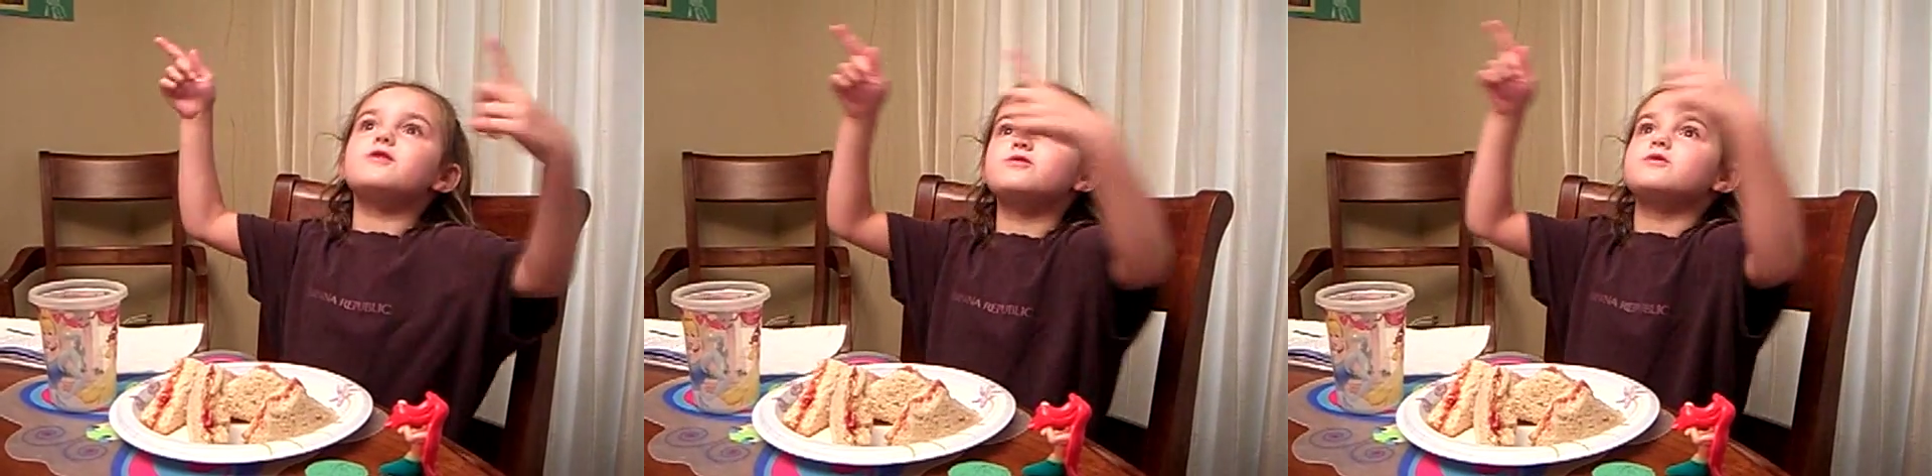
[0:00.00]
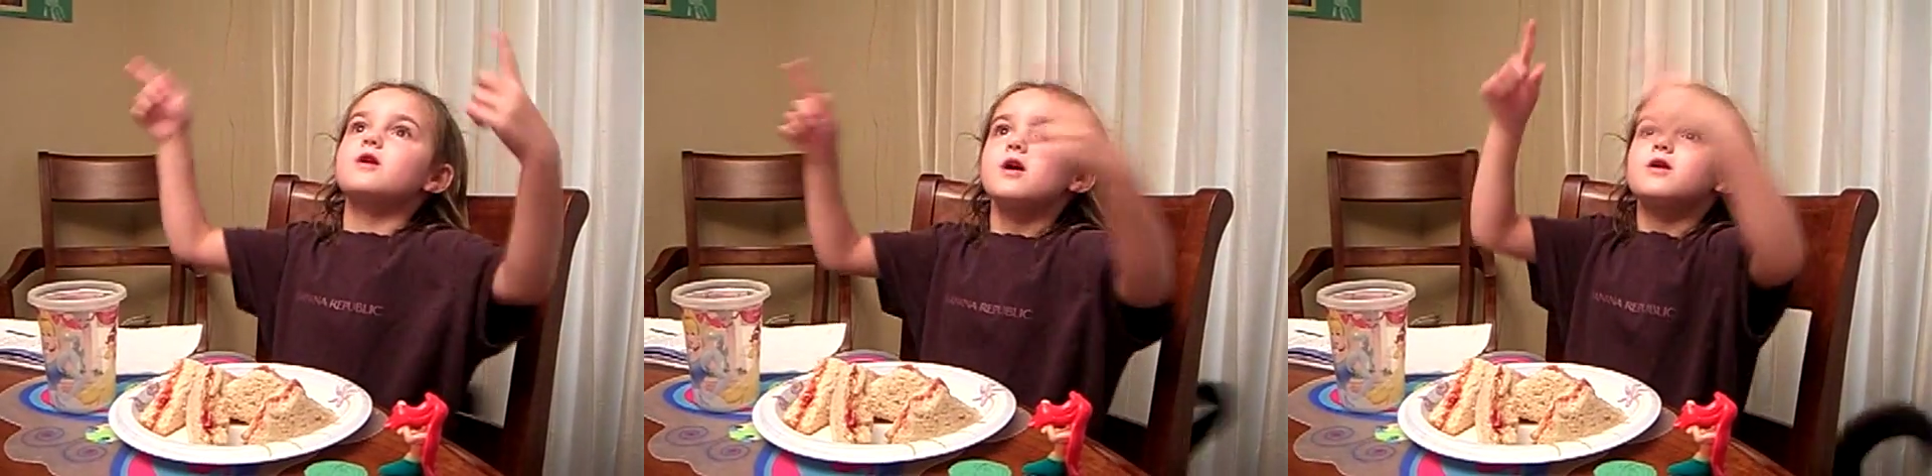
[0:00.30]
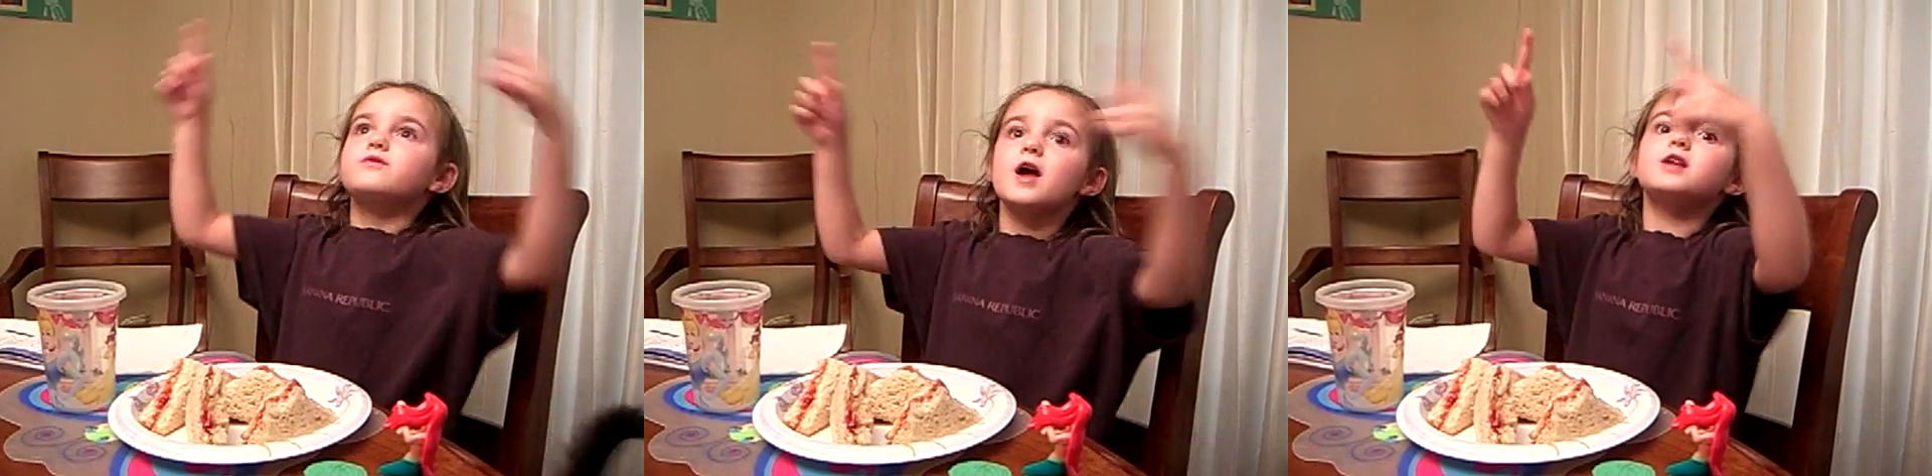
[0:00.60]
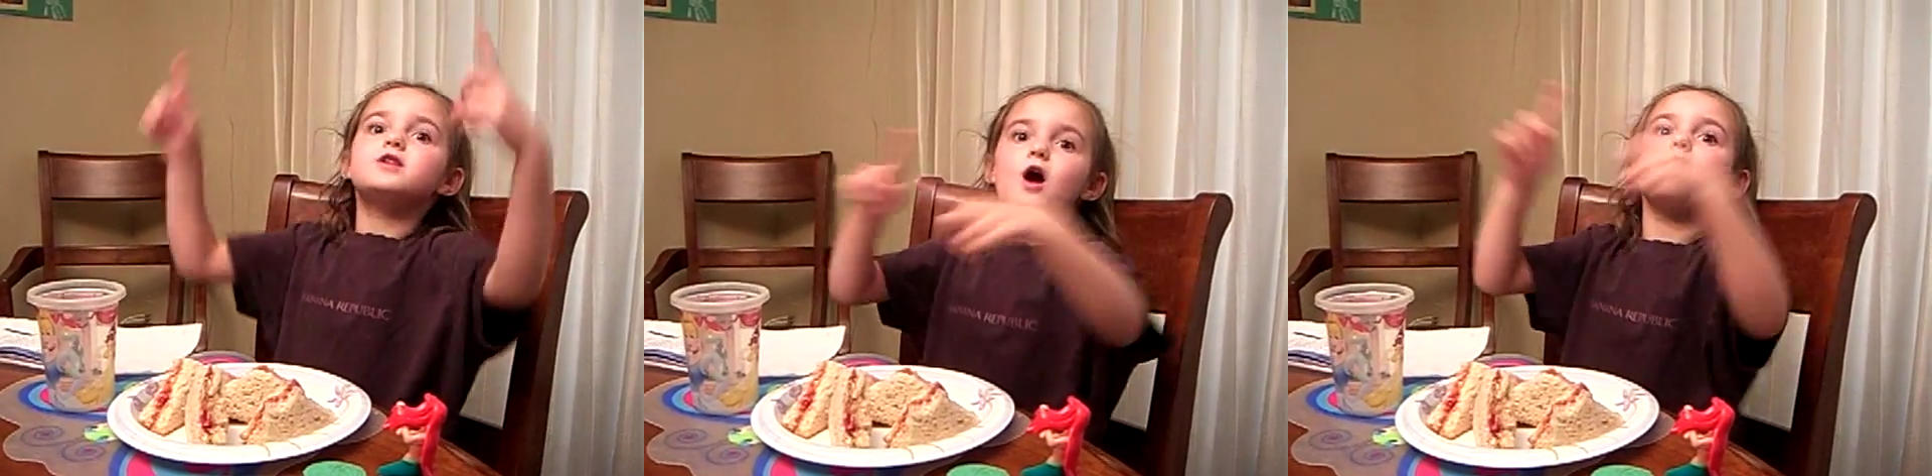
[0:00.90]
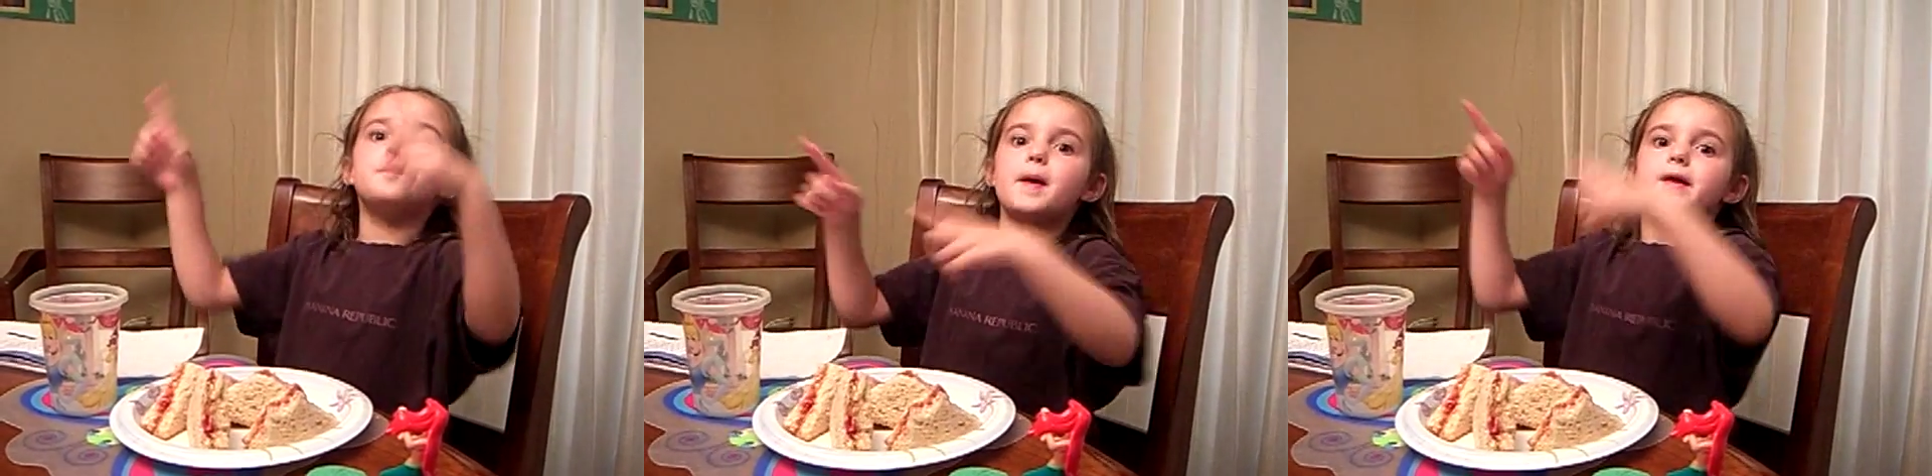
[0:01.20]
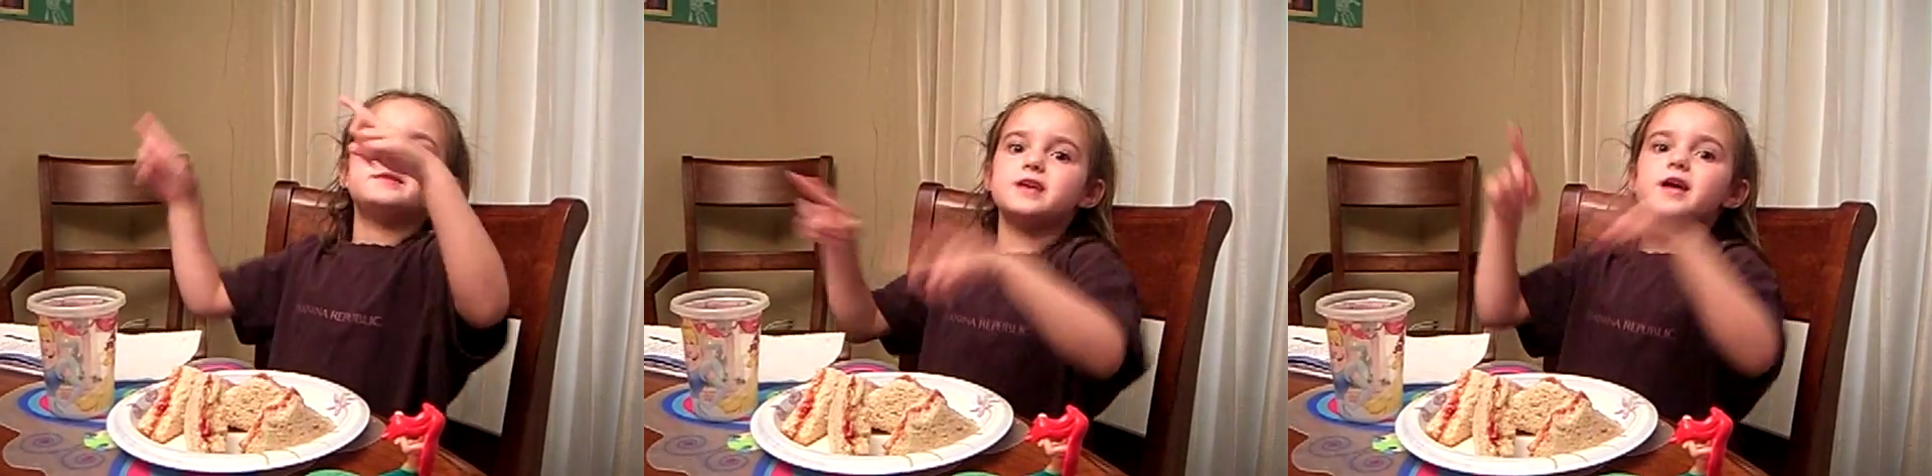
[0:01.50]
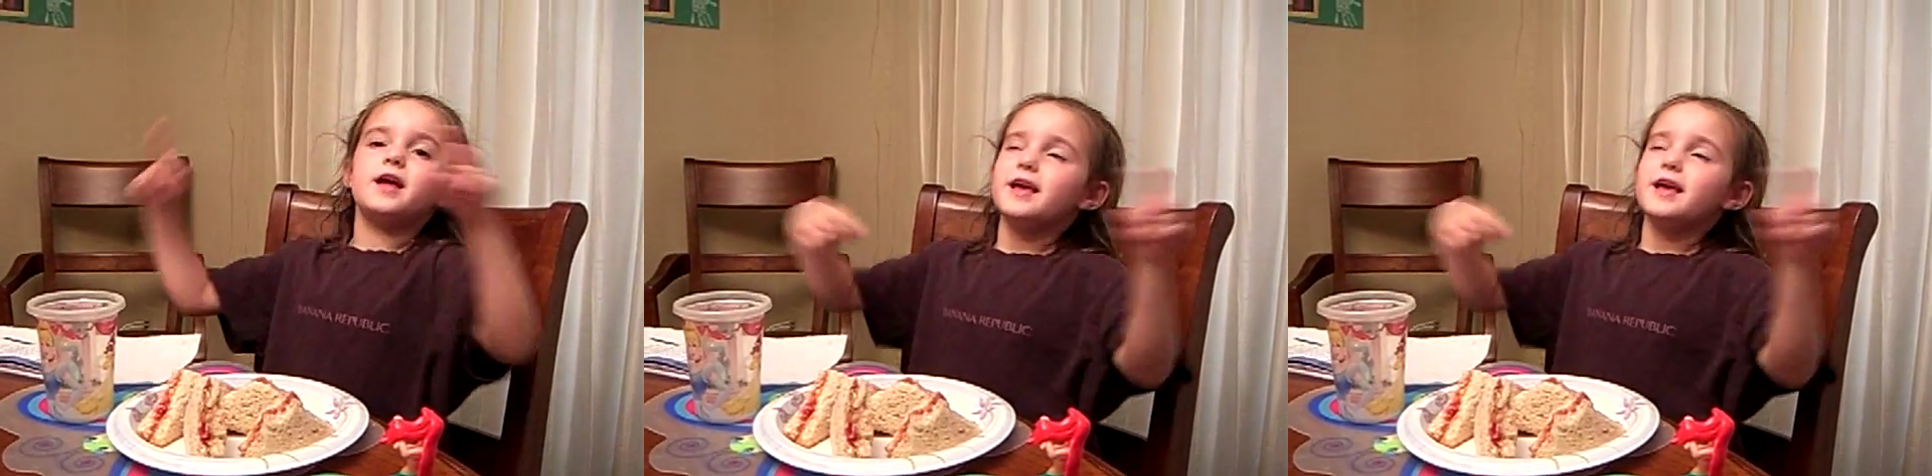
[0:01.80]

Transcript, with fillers: the red carpet and said,